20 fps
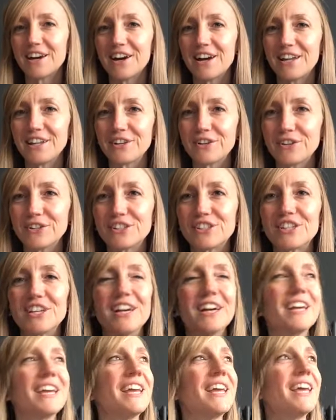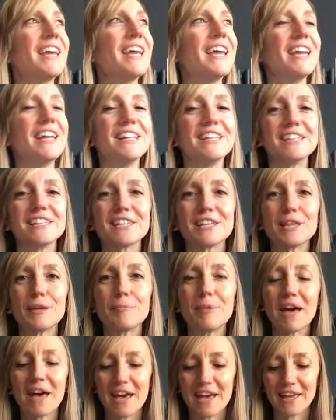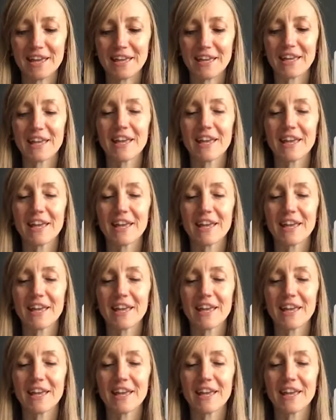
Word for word: hide gotcha into the pack.